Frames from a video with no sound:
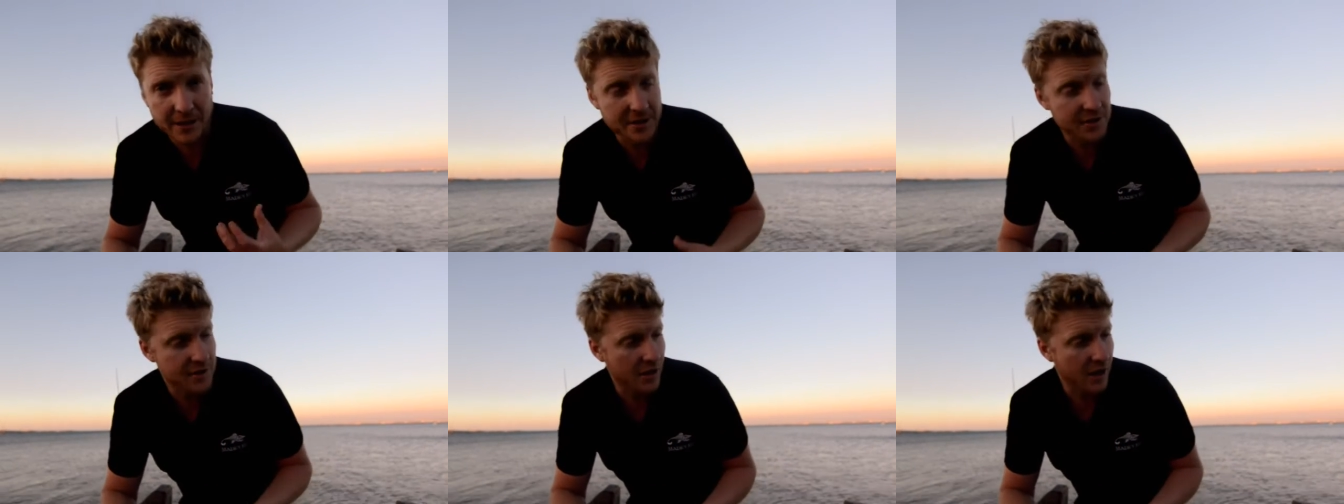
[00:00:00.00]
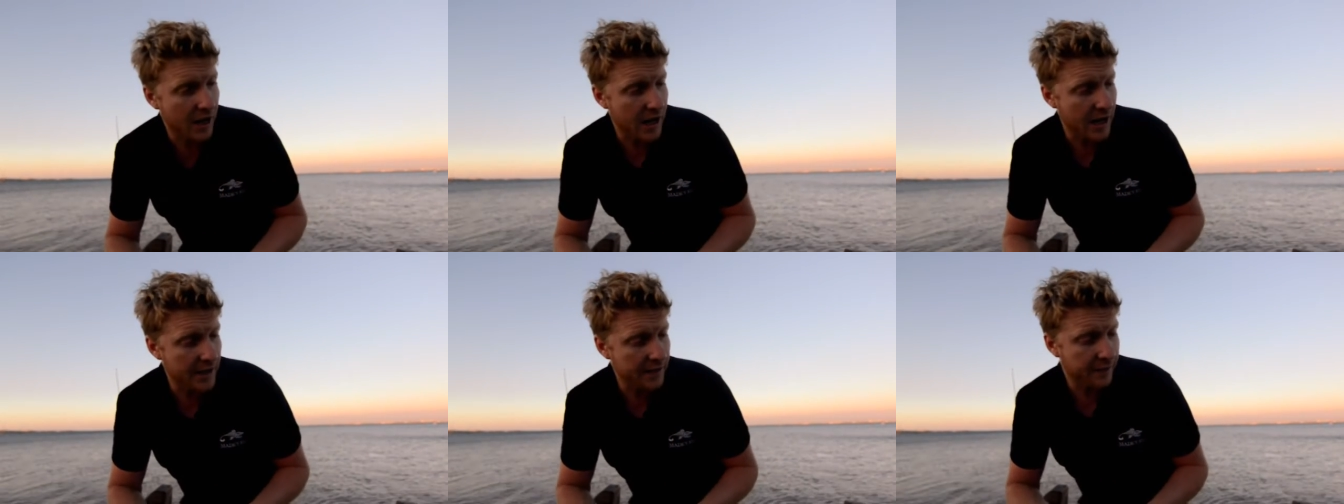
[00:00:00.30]

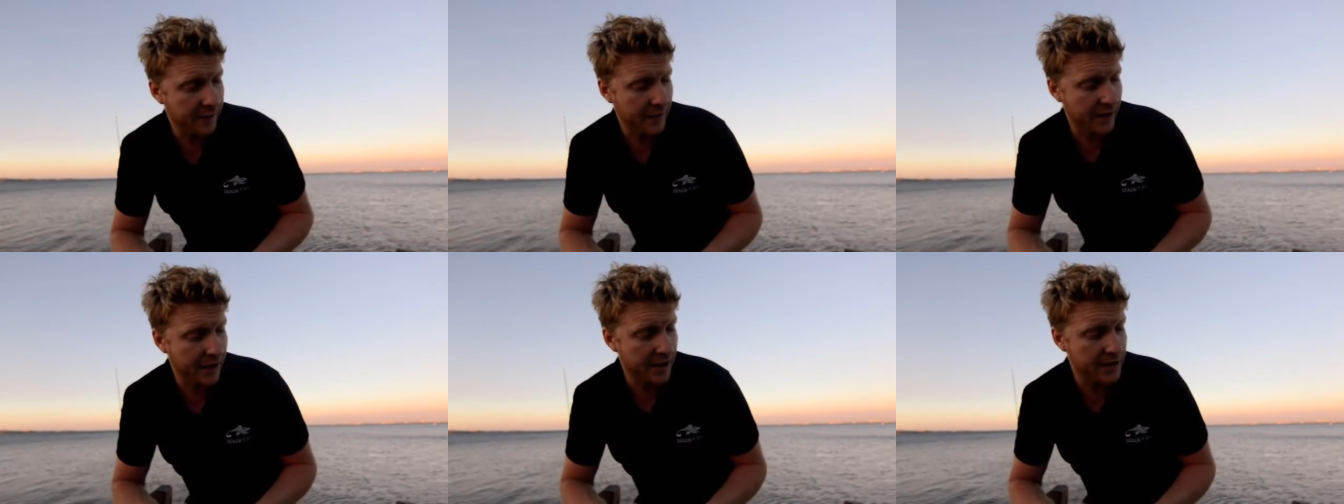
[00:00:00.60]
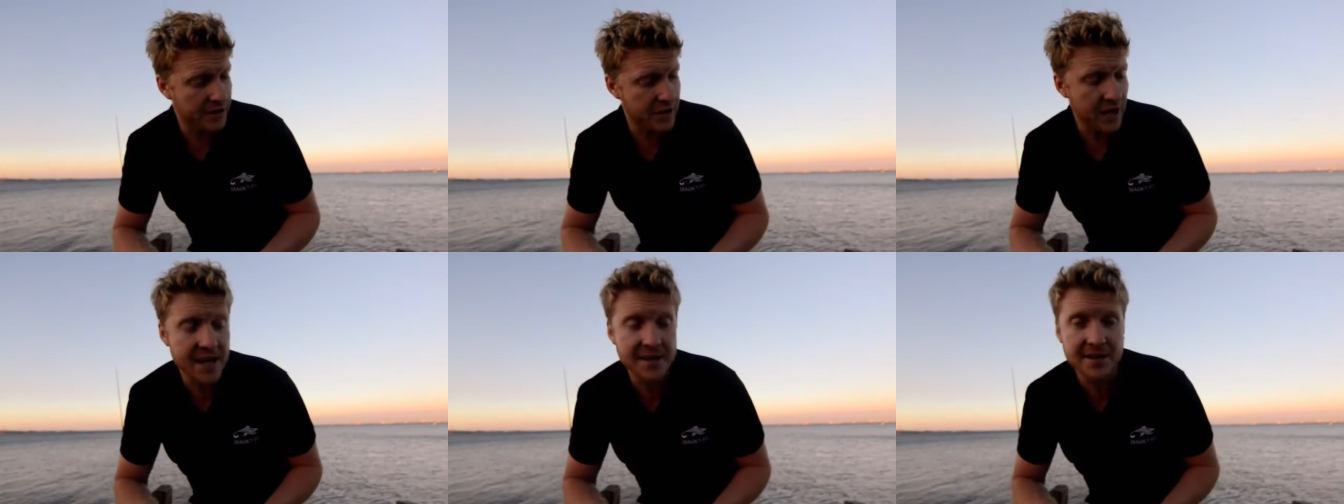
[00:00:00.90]
designed for
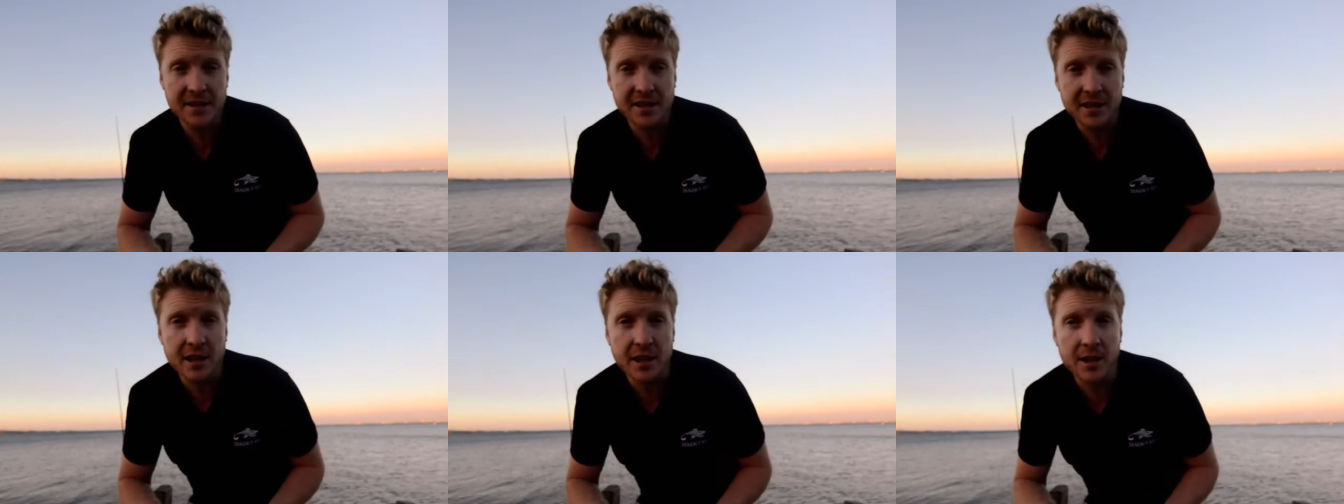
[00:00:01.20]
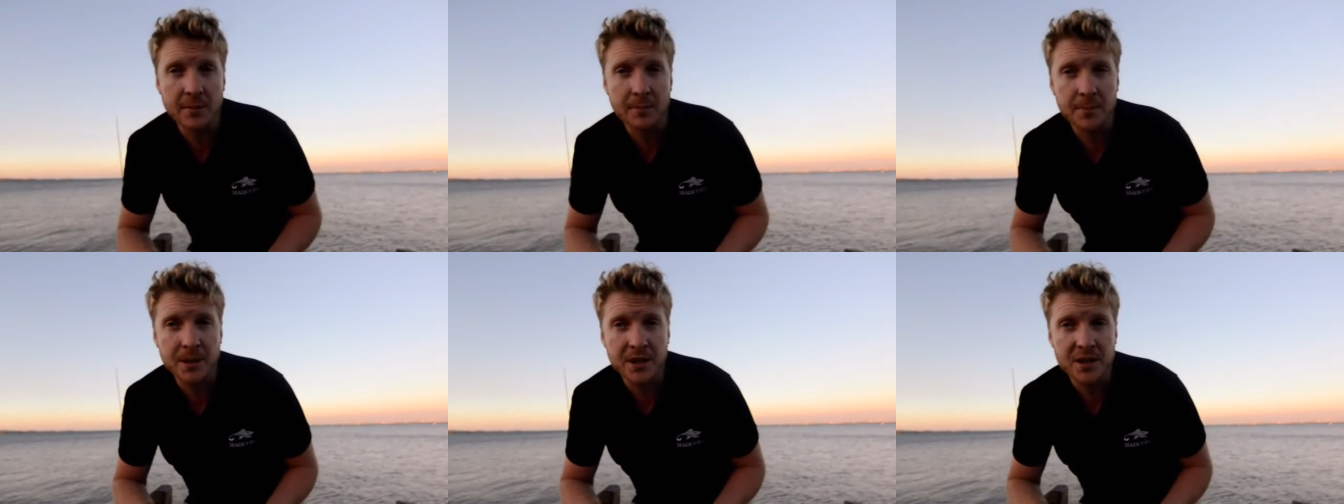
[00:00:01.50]
chasing
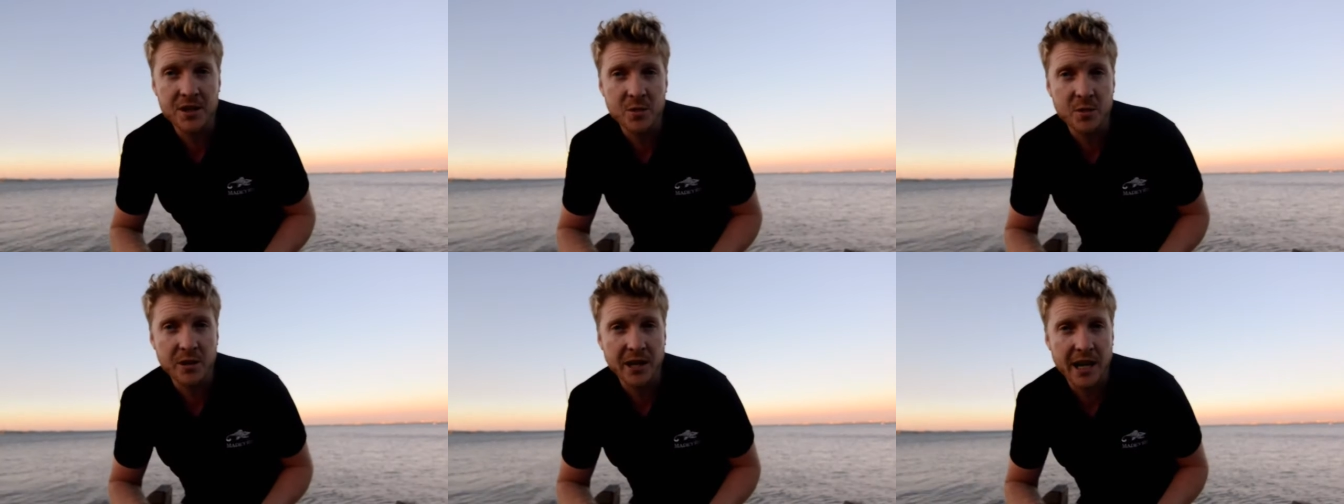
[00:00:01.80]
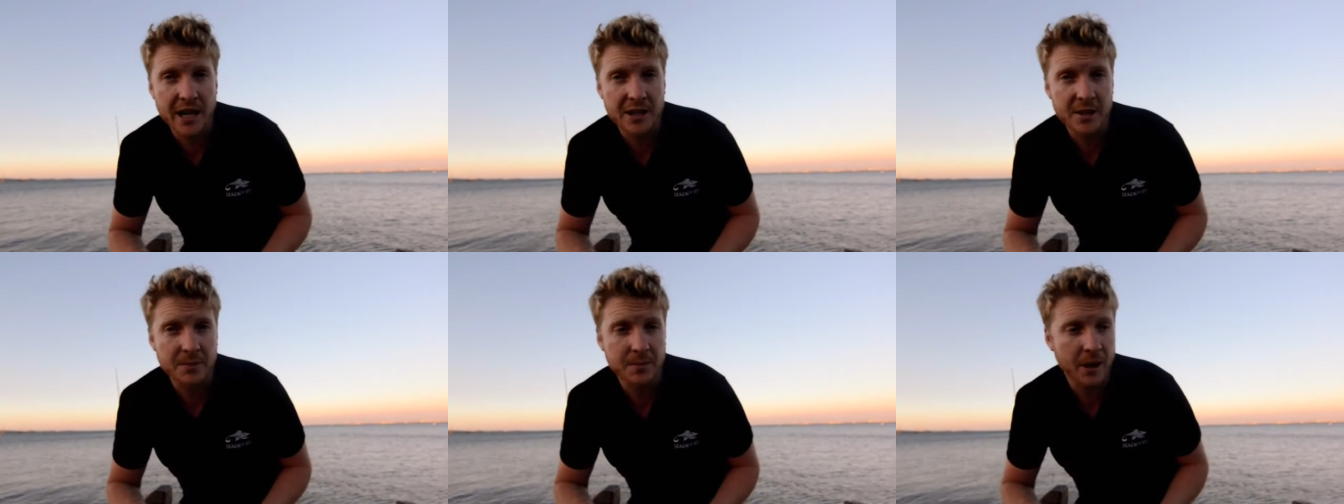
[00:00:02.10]
your big squid
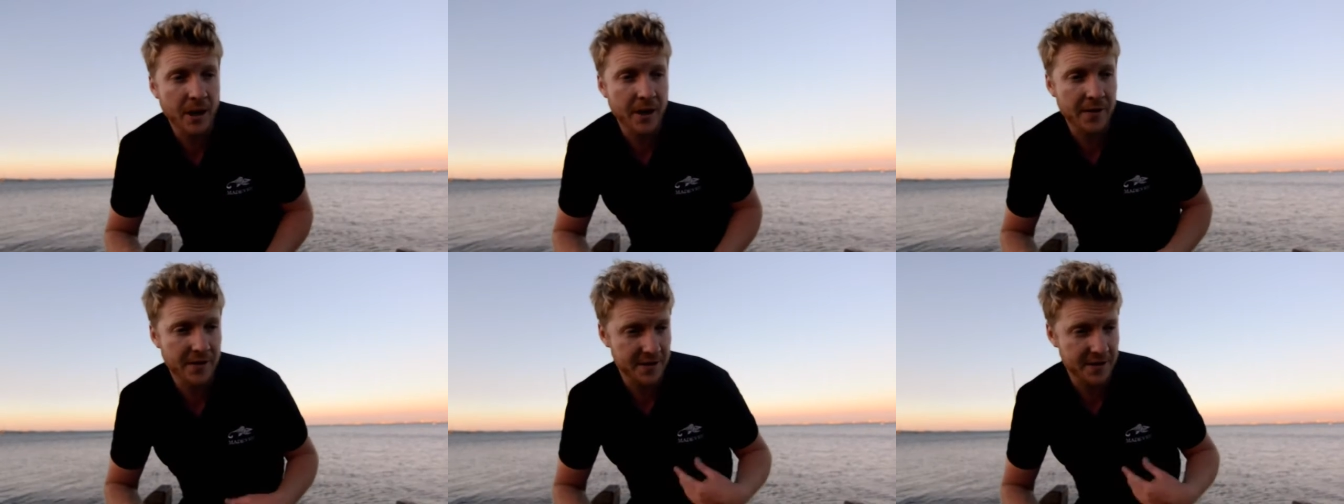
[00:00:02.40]
out in your boat.